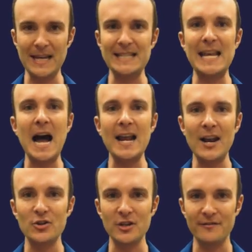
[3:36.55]
It is not
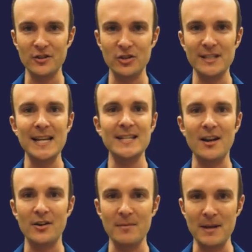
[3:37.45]
energy efficiency, as
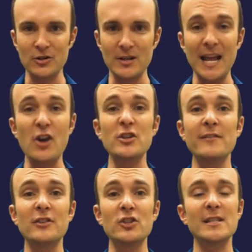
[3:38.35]
I already mentioned. Energy
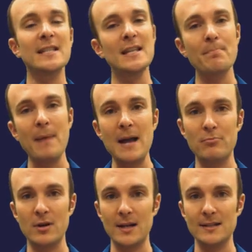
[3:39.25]
efficiency is a
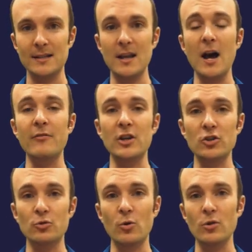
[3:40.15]
byproduct of
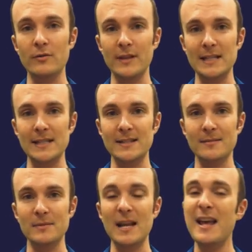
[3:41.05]
control over these
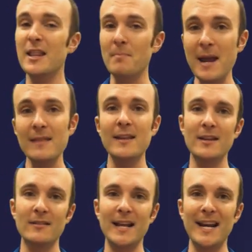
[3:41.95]
systems. The main
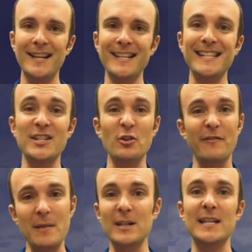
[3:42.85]
thing you'll get out of this is your
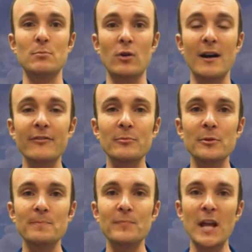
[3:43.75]
family gets more
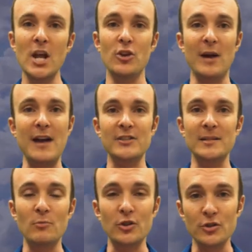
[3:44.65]
comfortable, your house
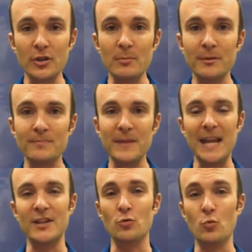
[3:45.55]
is more durable,
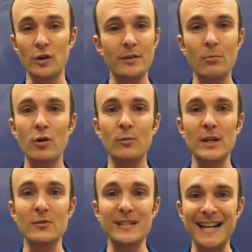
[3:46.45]
it's worth more
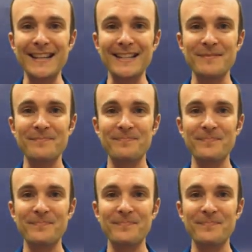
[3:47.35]
when you sell it,